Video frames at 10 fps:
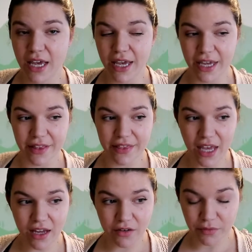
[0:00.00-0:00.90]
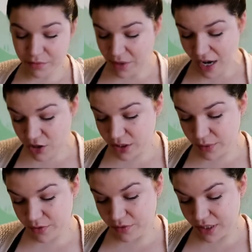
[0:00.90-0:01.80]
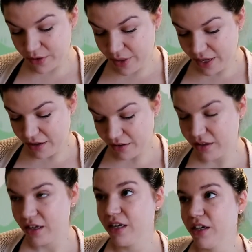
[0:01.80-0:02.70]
And that actually went really well.